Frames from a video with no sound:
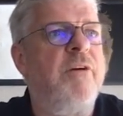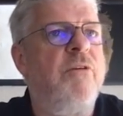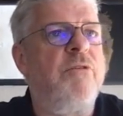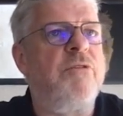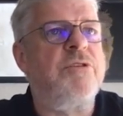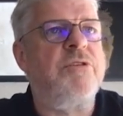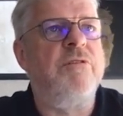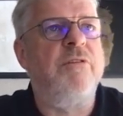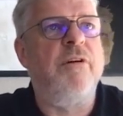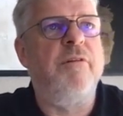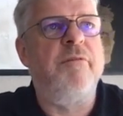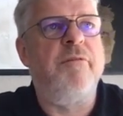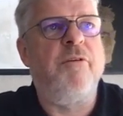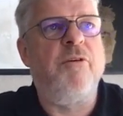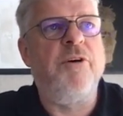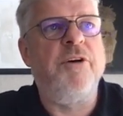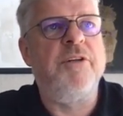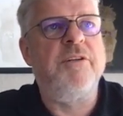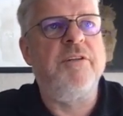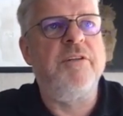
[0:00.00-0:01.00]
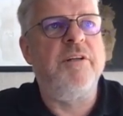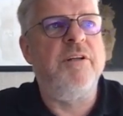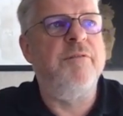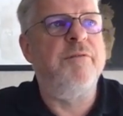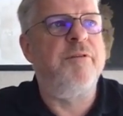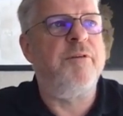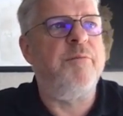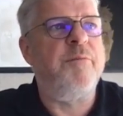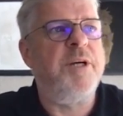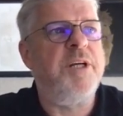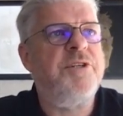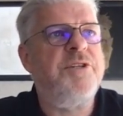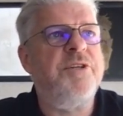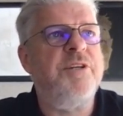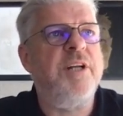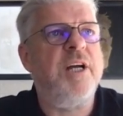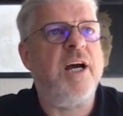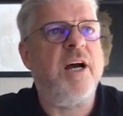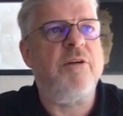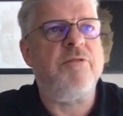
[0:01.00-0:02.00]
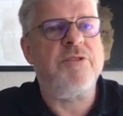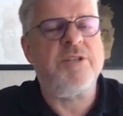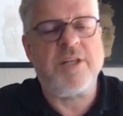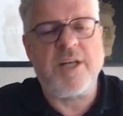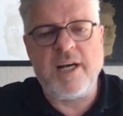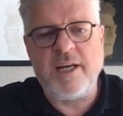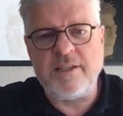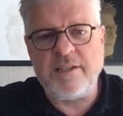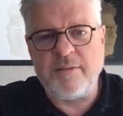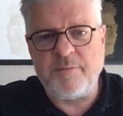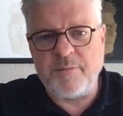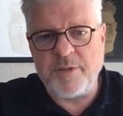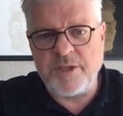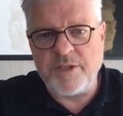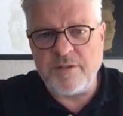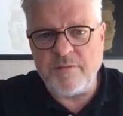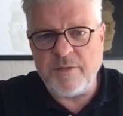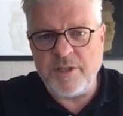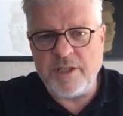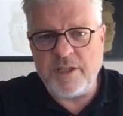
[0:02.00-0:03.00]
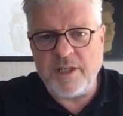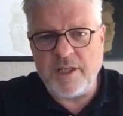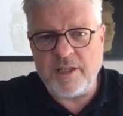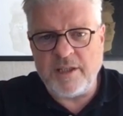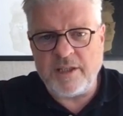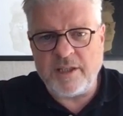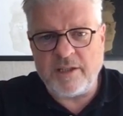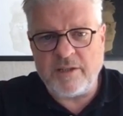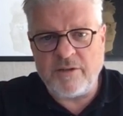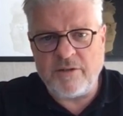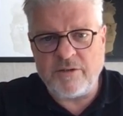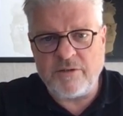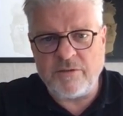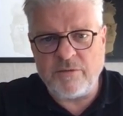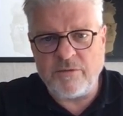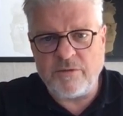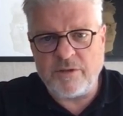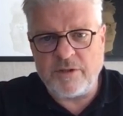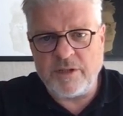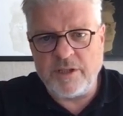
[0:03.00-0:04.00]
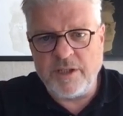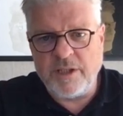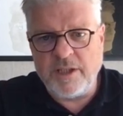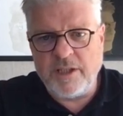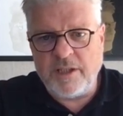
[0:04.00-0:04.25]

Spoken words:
Also, avoid information outside the PCB data contour.